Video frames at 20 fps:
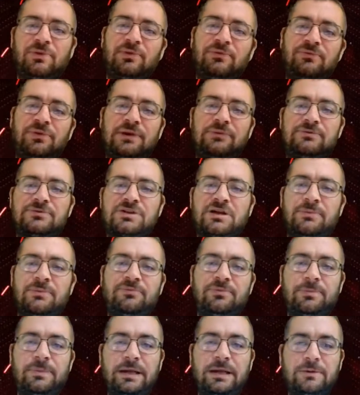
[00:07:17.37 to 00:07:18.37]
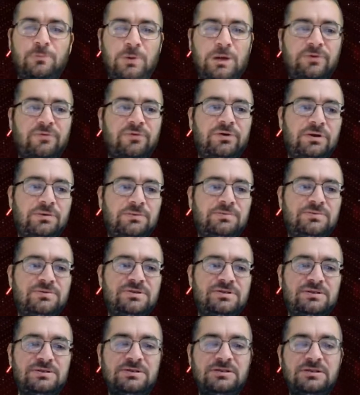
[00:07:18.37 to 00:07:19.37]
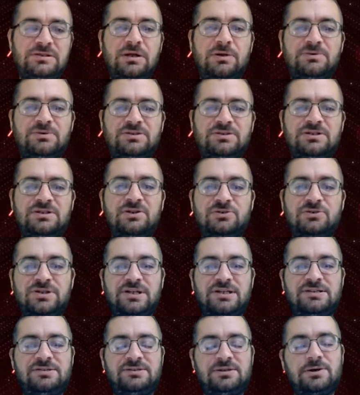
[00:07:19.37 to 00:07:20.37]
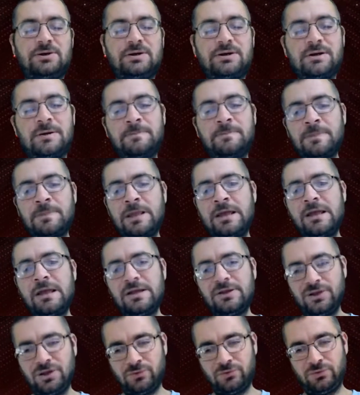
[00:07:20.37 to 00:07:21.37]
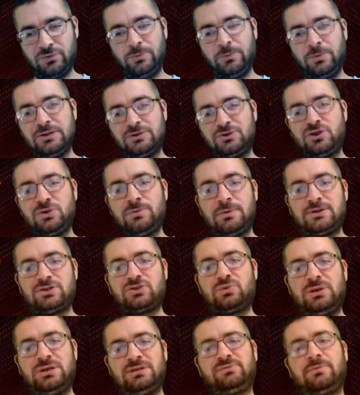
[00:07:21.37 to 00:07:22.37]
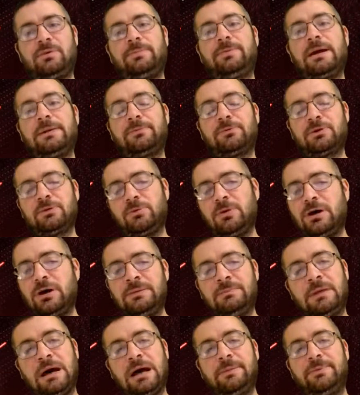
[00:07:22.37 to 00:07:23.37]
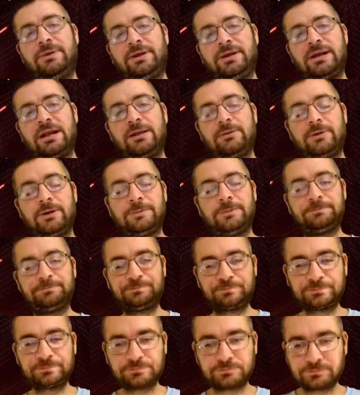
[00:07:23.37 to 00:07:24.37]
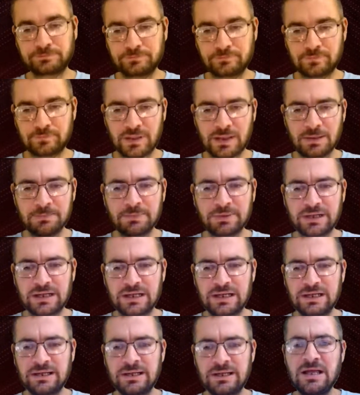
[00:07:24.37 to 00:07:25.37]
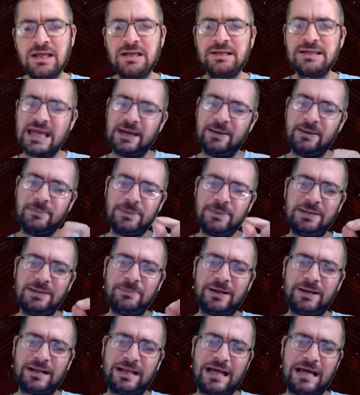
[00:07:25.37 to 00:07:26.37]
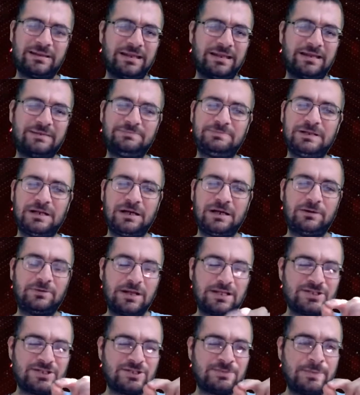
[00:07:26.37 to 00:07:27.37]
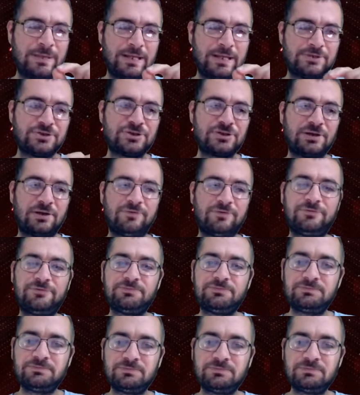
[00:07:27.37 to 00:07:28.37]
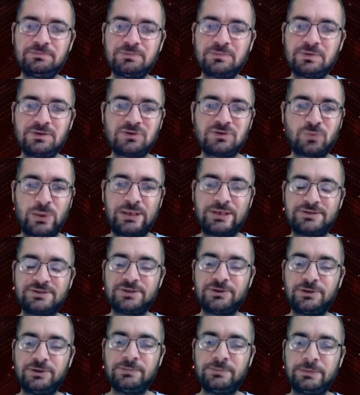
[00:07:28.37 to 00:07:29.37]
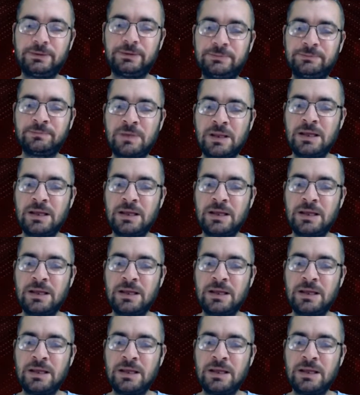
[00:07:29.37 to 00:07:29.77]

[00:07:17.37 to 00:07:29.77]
flavors coming from, like, whatever your seasoning are. You don't really want too much sweetness from a pepper, well, in my opinion, anyway. But yeah, it might have, like, a smidge of sweetness to it, but